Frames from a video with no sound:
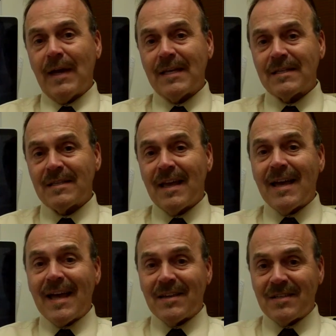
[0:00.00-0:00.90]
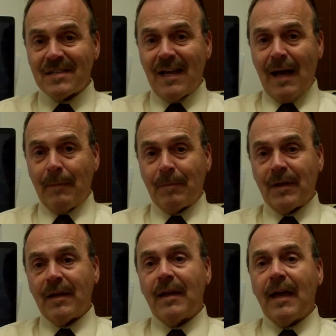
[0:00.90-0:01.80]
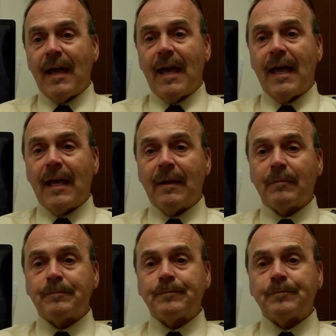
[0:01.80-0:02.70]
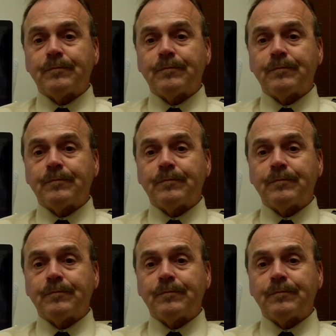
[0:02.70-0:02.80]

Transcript: has stopped. And